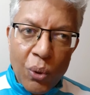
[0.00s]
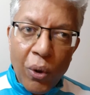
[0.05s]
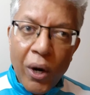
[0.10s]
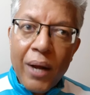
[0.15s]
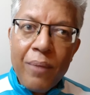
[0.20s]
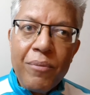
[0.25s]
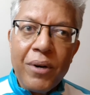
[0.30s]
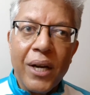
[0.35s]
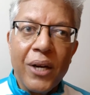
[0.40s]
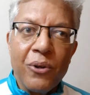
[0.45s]
what
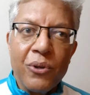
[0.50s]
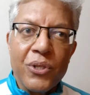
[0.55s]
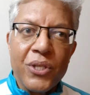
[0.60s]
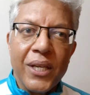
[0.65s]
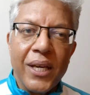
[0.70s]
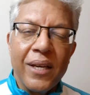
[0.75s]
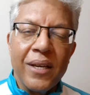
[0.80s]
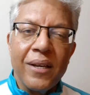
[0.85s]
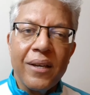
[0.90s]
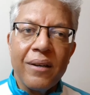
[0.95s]
I'm trying to
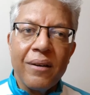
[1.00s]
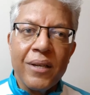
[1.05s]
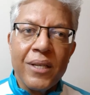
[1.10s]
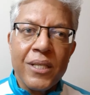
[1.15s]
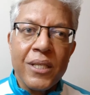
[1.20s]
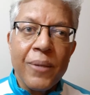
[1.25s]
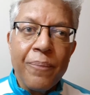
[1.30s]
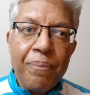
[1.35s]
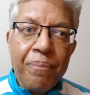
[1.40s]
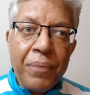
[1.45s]
say here
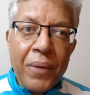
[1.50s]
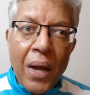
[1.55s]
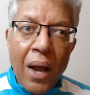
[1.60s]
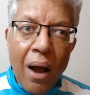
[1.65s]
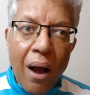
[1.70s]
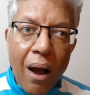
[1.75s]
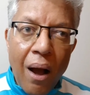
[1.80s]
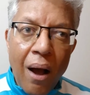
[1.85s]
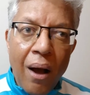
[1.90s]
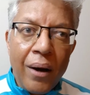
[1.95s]
is
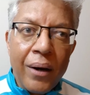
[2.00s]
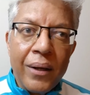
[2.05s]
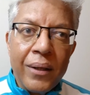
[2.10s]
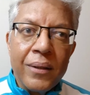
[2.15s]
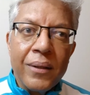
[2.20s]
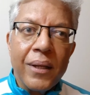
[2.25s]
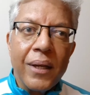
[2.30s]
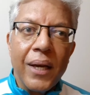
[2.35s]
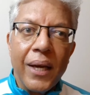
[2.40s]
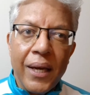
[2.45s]

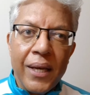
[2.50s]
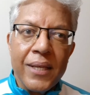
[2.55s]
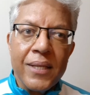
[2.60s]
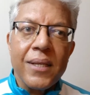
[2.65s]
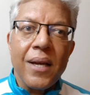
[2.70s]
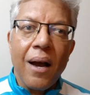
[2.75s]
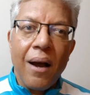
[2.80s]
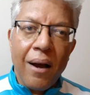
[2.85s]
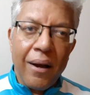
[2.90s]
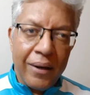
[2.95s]
Anand is
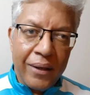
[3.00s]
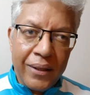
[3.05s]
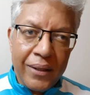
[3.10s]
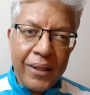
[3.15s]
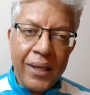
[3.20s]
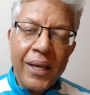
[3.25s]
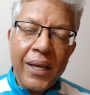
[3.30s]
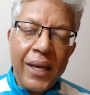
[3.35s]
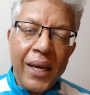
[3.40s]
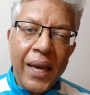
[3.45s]
Anand.
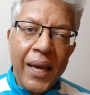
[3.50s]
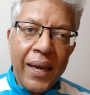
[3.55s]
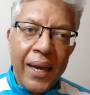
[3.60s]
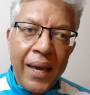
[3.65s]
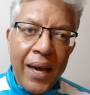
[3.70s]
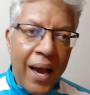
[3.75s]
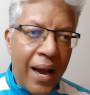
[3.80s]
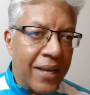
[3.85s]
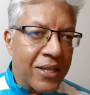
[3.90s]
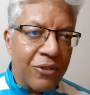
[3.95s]
He
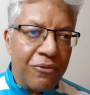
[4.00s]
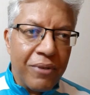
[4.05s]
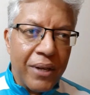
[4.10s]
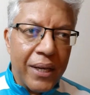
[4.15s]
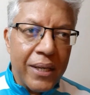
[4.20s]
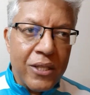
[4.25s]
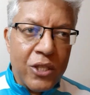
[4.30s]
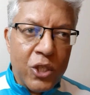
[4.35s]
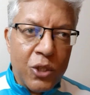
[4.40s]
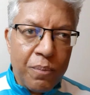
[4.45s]
has a
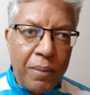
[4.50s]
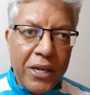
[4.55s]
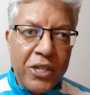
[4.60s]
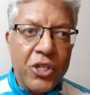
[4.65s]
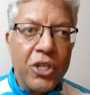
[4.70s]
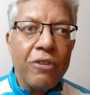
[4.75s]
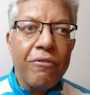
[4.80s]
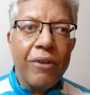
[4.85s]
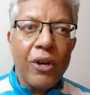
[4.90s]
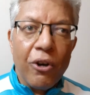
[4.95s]
very
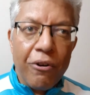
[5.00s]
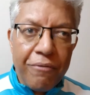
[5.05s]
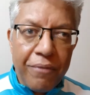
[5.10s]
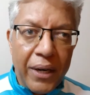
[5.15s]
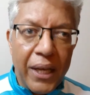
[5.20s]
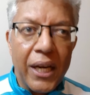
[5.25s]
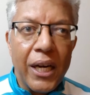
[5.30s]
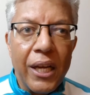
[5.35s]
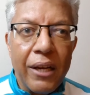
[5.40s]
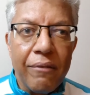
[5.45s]
special way of
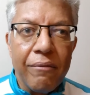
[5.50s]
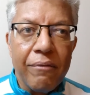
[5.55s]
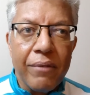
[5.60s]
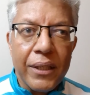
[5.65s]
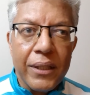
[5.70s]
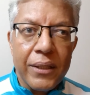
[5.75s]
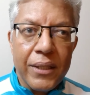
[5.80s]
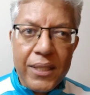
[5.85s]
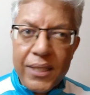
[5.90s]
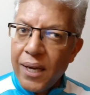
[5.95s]
dealing
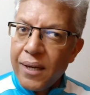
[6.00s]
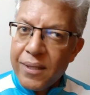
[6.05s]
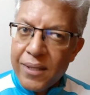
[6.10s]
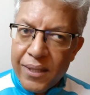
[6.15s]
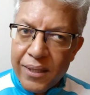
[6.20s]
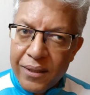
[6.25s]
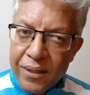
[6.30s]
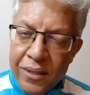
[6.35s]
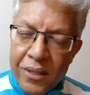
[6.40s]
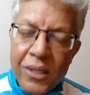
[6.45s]
with
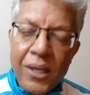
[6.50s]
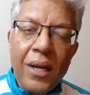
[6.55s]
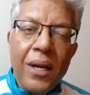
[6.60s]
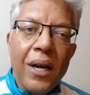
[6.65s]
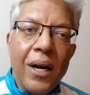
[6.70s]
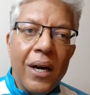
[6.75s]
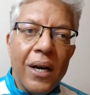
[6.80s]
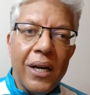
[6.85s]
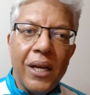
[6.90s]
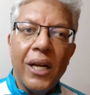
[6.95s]
disasters,
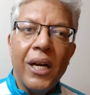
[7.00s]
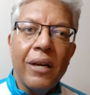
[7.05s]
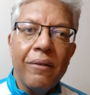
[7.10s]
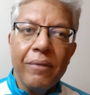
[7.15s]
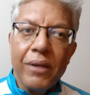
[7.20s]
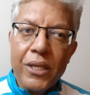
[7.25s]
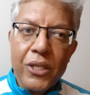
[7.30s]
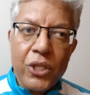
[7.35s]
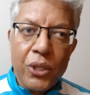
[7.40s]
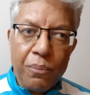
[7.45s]
dealing
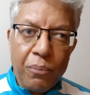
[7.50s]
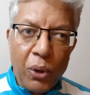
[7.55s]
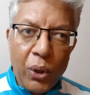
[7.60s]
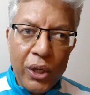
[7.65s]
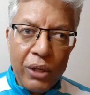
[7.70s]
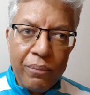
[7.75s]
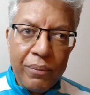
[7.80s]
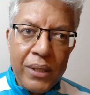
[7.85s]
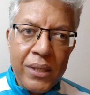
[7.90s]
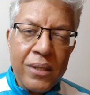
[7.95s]
with
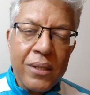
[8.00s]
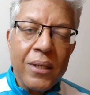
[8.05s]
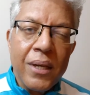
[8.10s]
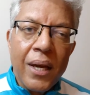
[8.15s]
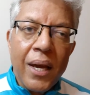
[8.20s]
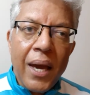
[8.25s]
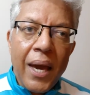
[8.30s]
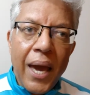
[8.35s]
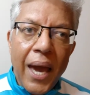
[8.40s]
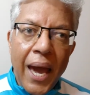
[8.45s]
disappointments,
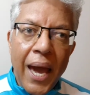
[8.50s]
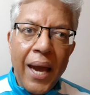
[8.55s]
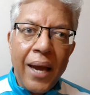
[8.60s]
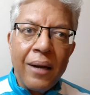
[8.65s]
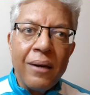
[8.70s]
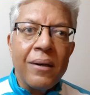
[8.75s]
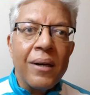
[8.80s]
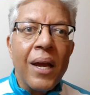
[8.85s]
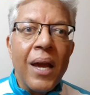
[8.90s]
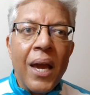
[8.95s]

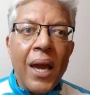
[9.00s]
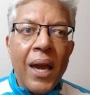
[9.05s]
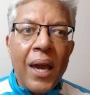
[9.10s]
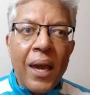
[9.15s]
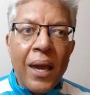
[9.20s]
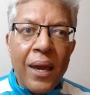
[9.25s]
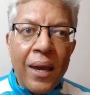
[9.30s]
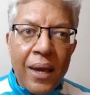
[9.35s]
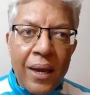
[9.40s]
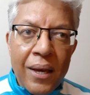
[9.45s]
and
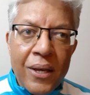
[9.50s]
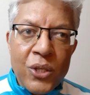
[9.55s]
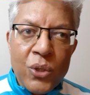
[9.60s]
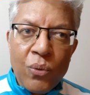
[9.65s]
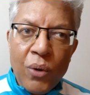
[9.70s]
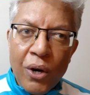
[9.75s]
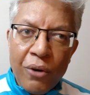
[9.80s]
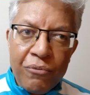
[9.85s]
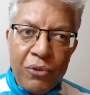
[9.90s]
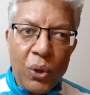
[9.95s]
he is
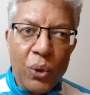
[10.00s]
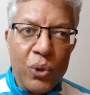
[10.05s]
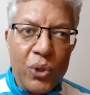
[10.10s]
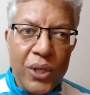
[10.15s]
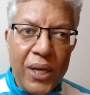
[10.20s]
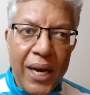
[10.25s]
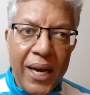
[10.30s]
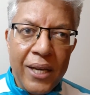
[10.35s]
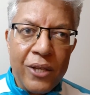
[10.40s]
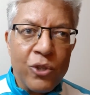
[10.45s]
one of those
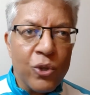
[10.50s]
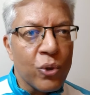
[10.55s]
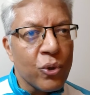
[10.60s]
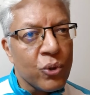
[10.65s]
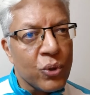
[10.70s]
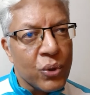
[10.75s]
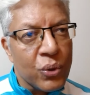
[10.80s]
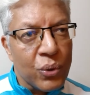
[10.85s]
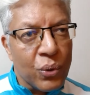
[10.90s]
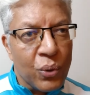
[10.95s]
guys
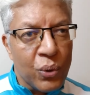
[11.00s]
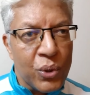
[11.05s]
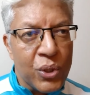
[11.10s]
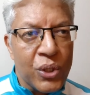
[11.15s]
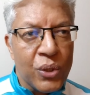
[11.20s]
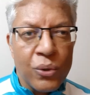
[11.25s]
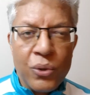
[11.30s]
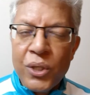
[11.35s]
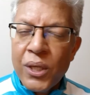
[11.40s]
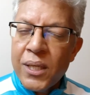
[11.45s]

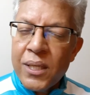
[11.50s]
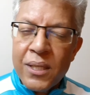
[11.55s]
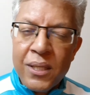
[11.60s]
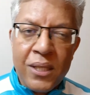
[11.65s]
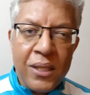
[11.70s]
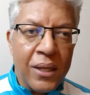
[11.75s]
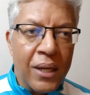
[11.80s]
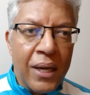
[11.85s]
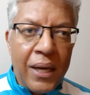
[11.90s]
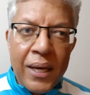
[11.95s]
who
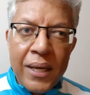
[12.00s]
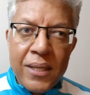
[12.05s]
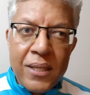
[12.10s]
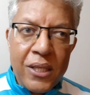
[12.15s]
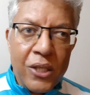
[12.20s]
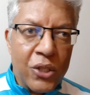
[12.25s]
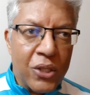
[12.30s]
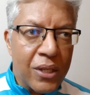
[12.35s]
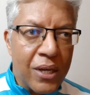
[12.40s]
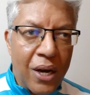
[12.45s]
just
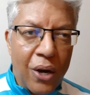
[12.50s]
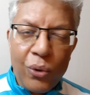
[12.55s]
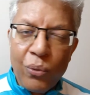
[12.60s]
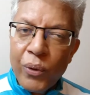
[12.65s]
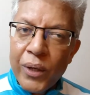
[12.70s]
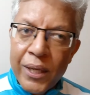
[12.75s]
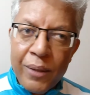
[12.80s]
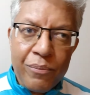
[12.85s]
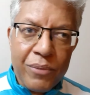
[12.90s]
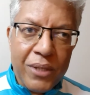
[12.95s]
sits down
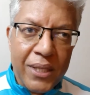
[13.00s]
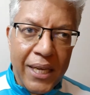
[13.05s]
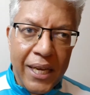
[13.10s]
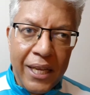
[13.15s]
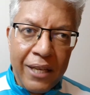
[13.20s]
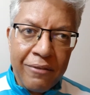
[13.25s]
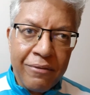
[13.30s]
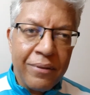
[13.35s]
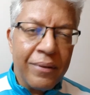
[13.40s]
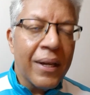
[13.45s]
with
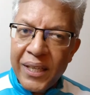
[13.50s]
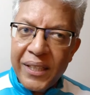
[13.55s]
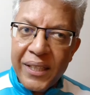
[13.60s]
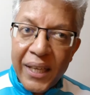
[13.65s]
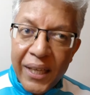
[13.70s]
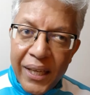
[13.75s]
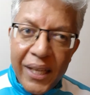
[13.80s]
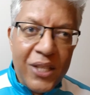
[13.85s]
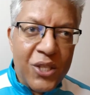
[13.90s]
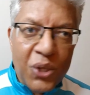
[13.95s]
himself, he
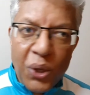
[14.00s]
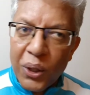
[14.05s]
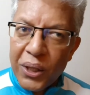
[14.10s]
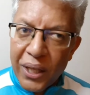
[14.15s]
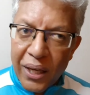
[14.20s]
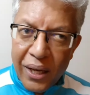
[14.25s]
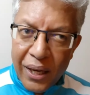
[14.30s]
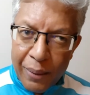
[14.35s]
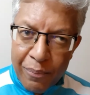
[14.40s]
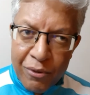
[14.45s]
deletes all the
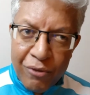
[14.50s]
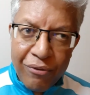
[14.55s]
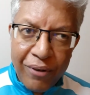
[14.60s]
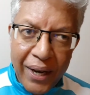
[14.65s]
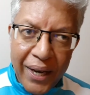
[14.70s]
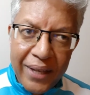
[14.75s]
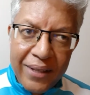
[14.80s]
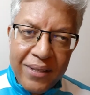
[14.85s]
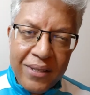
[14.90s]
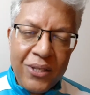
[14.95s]
corrupt
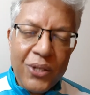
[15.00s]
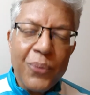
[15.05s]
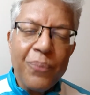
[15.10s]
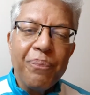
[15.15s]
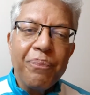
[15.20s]
files,